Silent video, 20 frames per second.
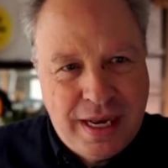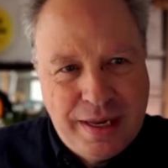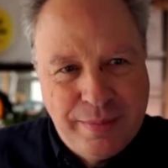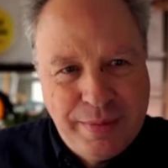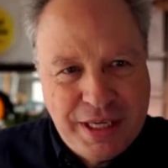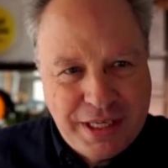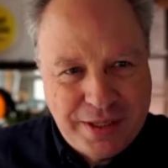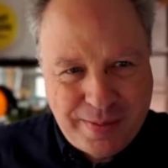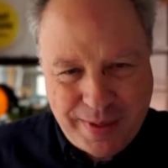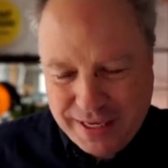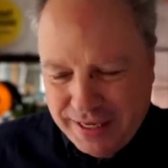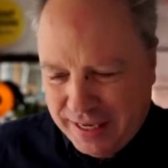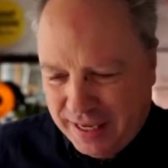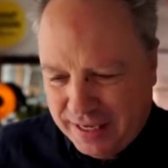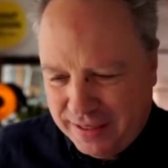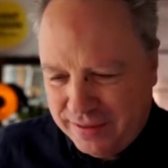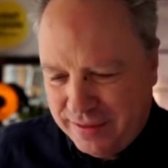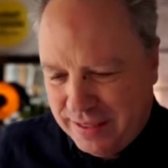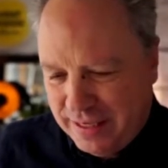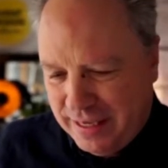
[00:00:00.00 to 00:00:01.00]
And let me explain
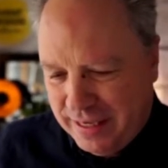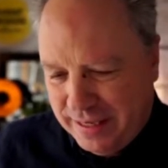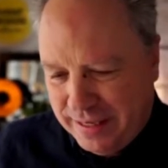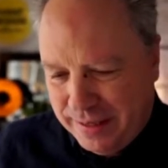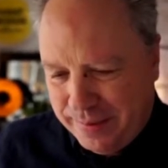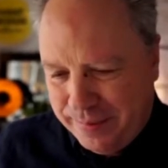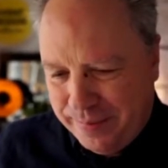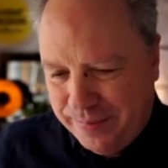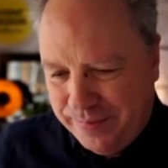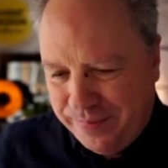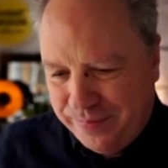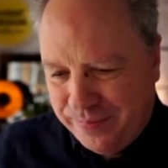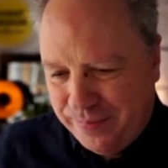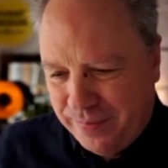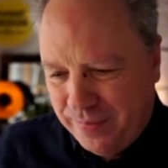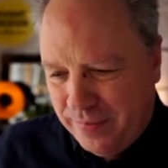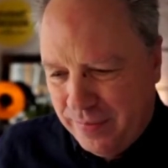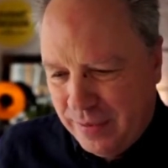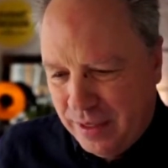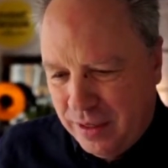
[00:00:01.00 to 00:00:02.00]
that.
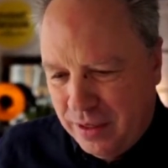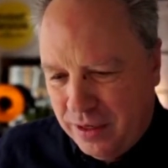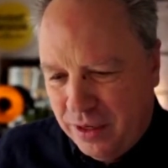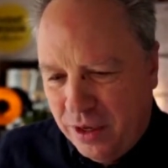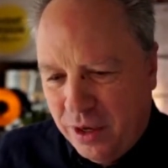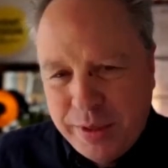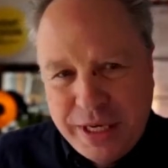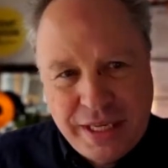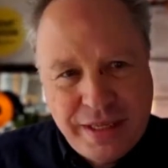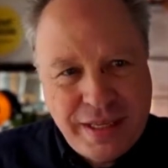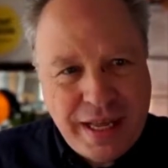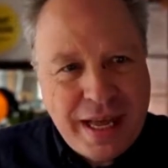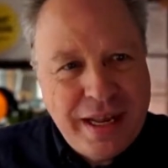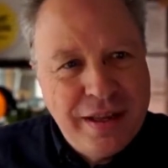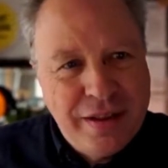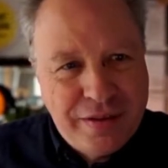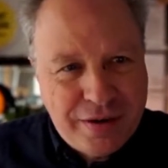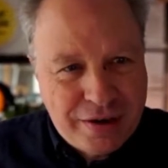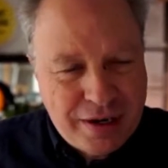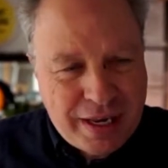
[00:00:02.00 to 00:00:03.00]
Nobody at the
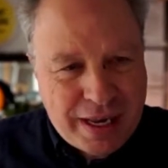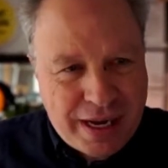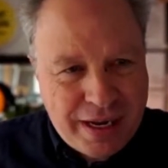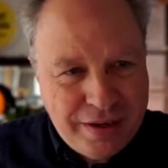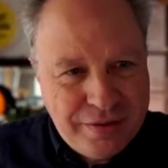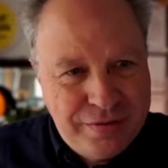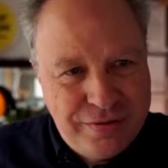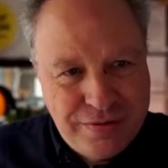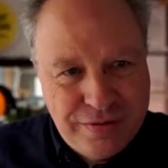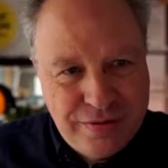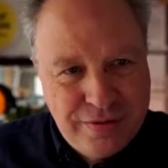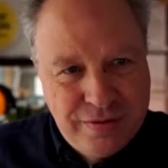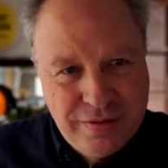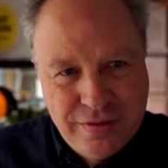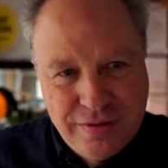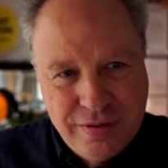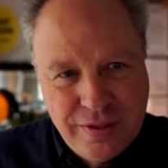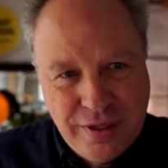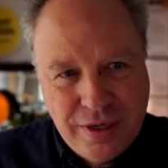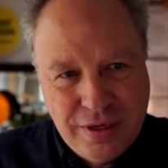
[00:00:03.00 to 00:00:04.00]
end of their life,
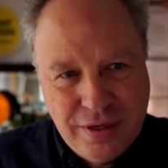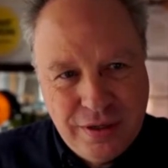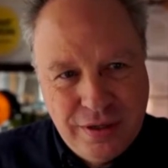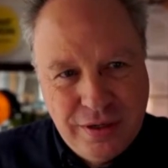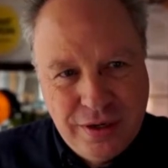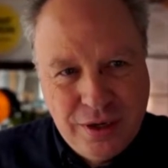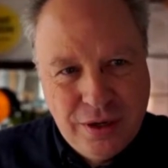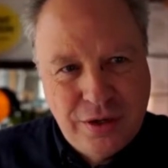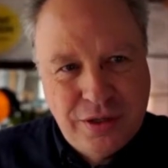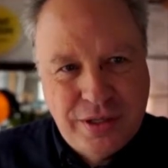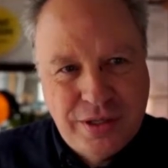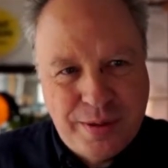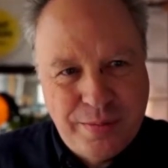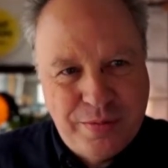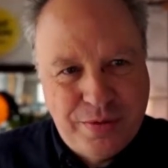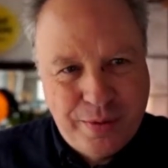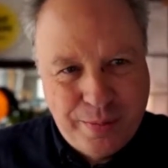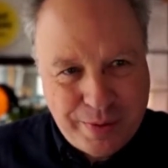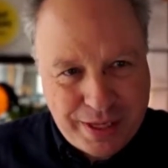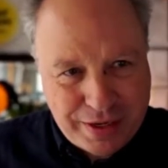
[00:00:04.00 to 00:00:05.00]
looks
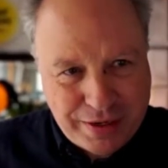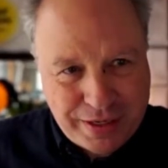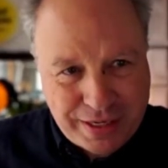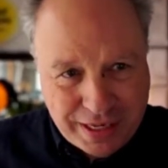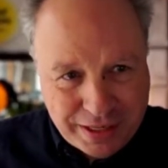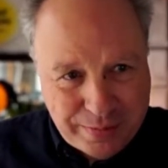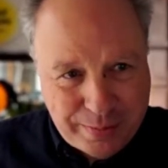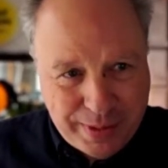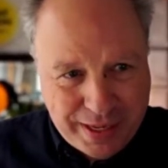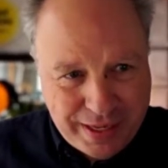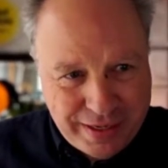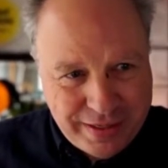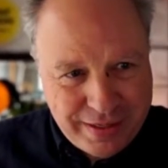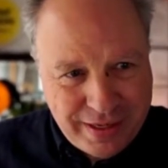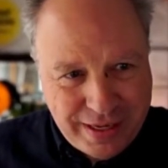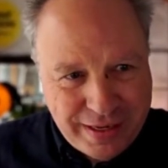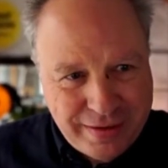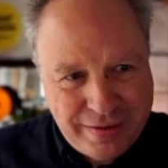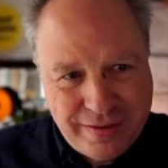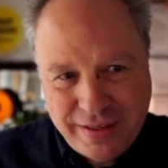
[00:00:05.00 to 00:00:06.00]
up from their
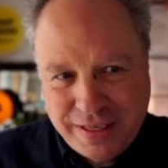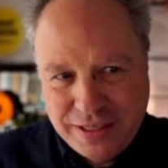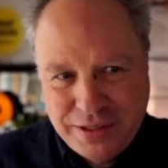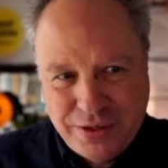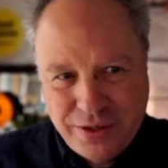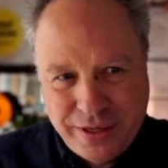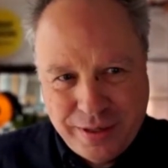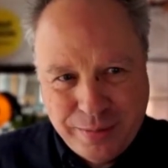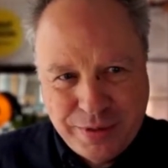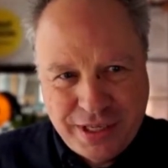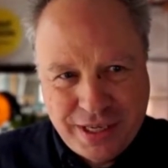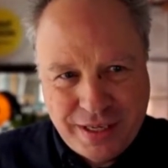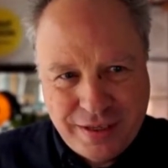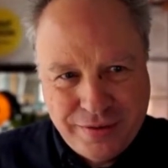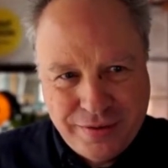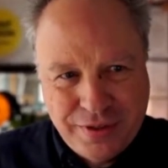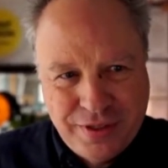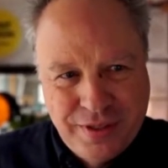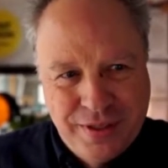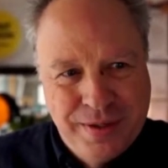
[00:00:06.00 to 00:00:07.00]
deathbed and thinks to
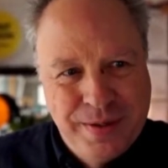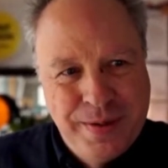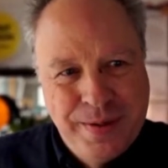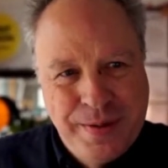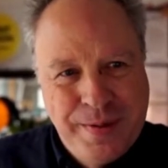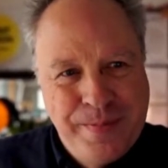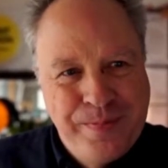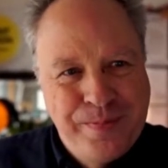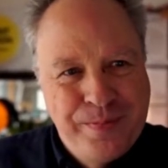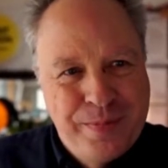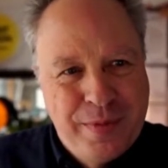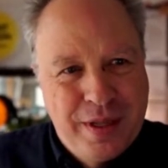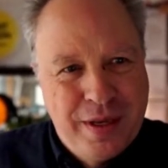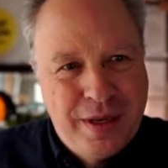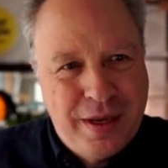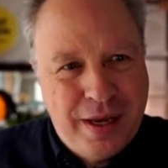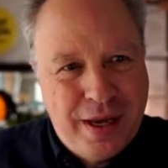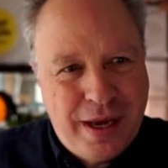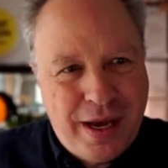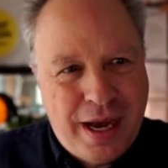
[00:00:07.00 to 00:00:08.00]
themselves,
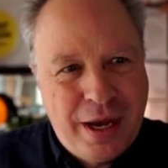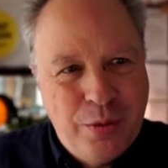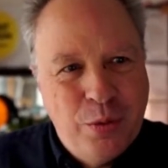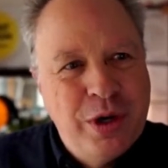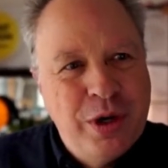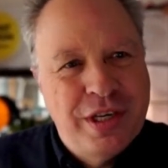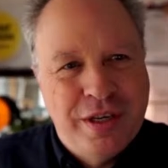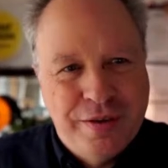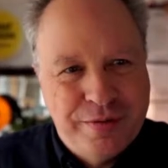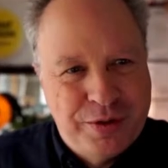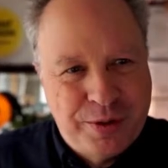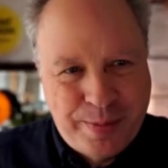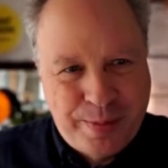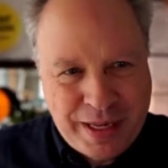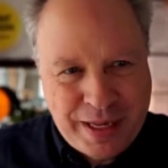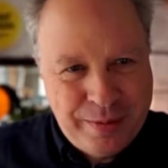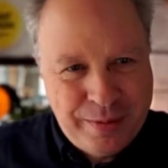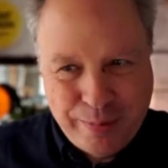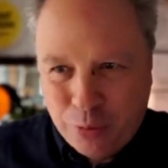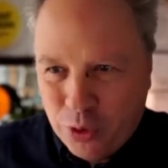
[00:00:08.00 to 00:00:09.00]
I wish I've
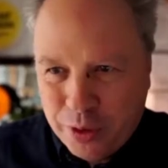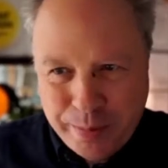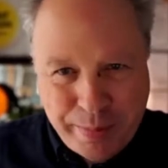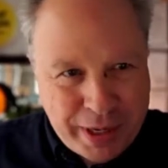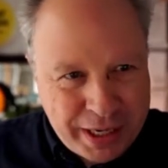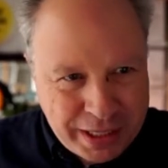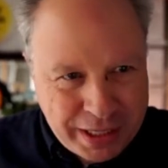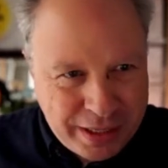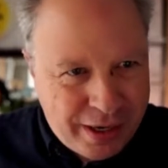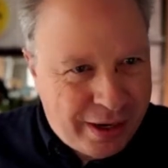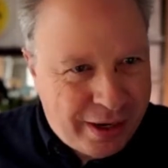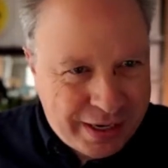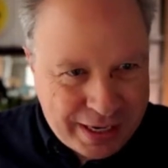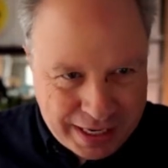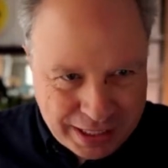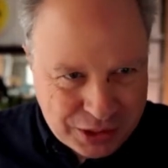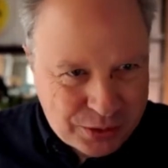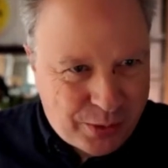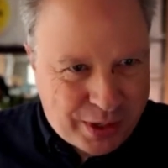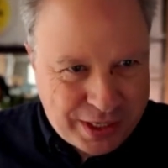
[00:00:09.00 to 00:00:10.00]
spent more money
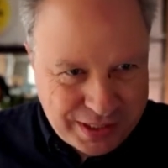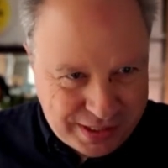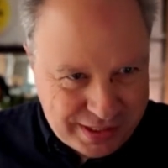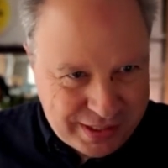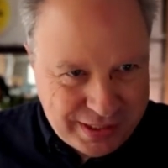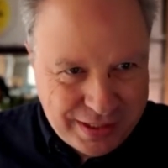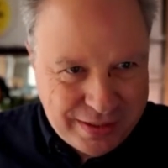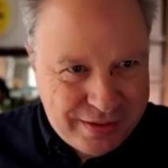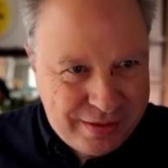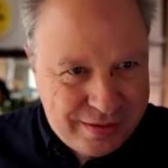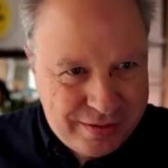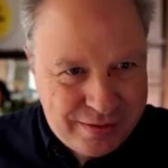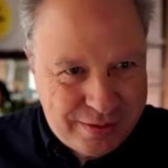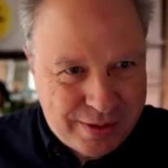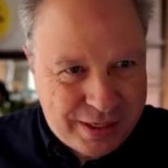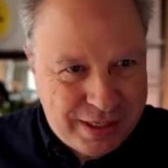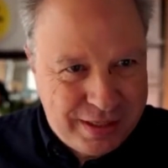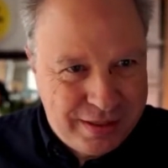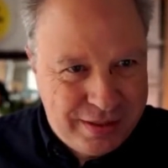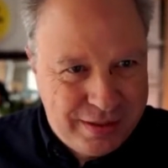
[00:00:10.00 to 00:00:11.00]
on XYZ,
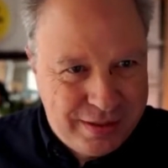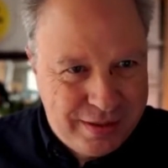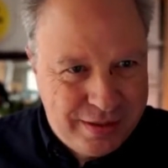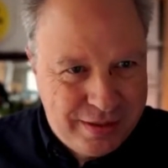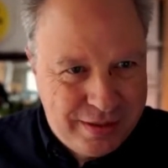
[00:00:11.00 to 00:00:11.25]
right?